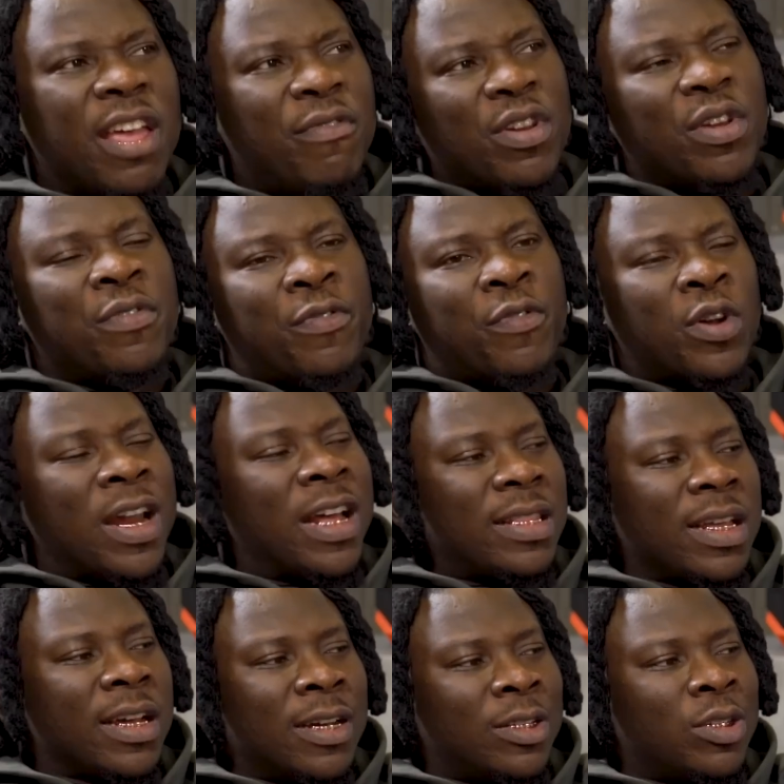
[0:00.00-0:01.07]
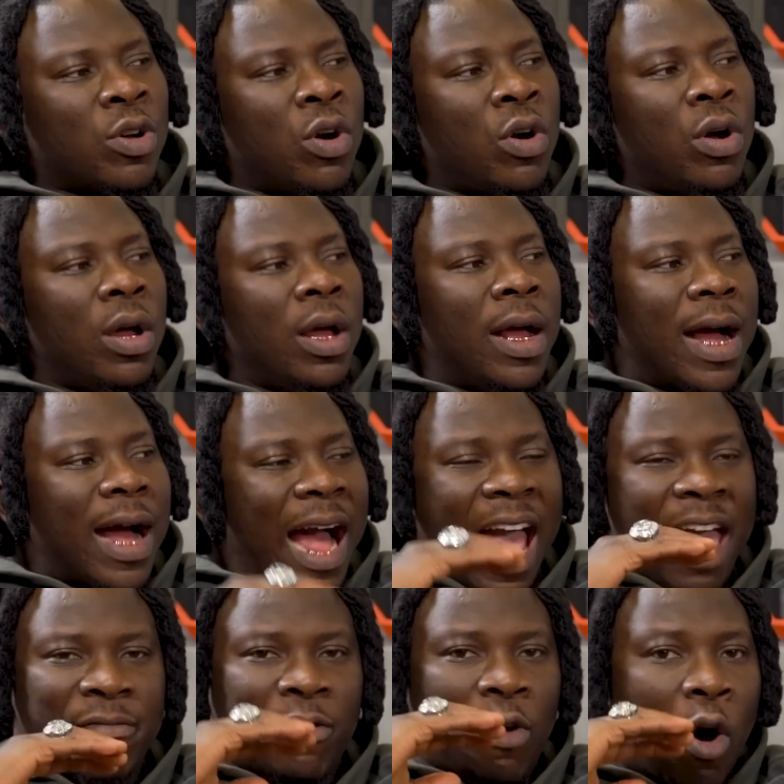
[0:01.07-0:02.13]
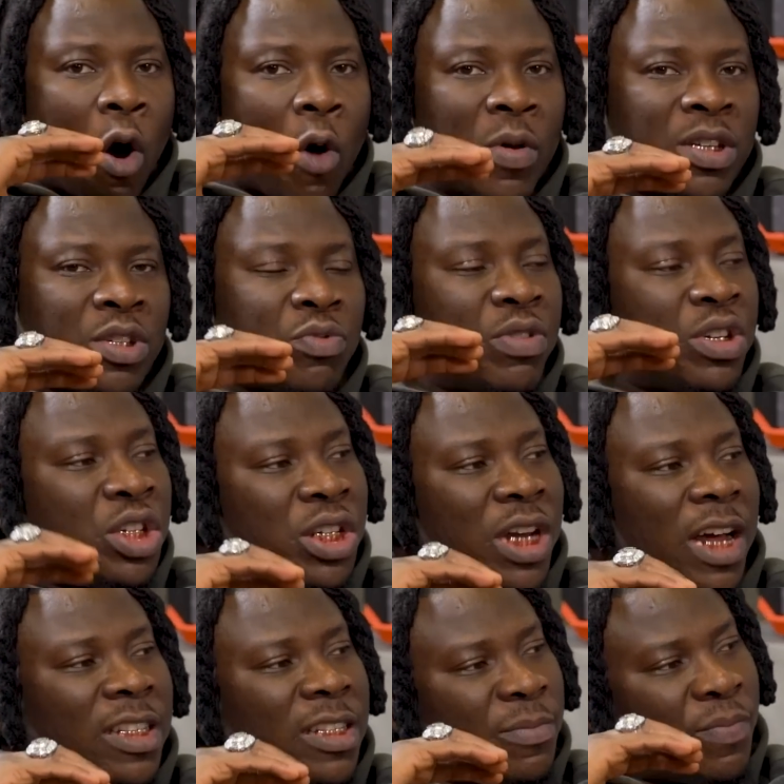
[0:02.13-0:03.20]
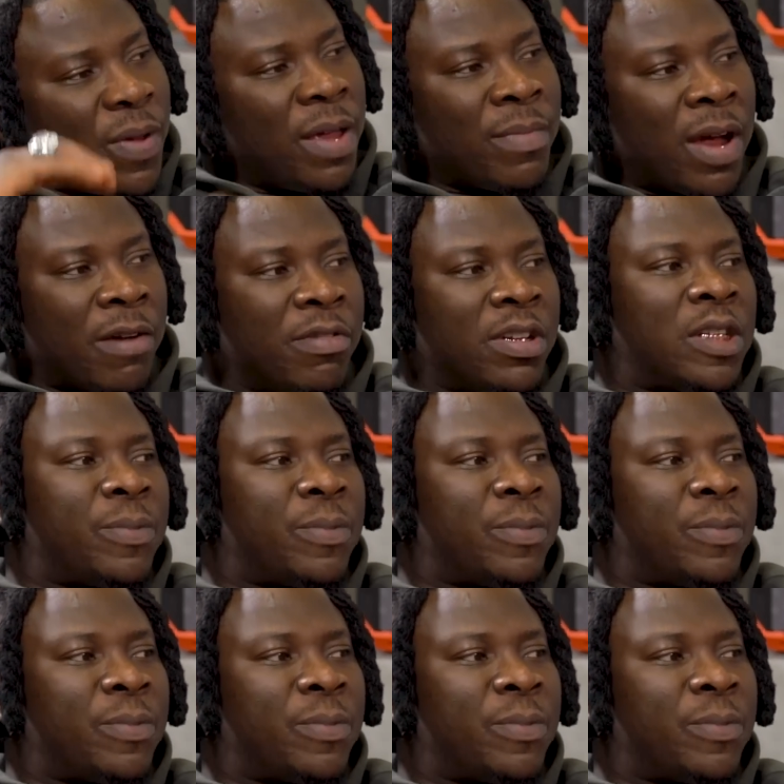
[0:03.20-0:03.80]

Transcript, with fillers: even if for nothing at all, I've always reached out to pay my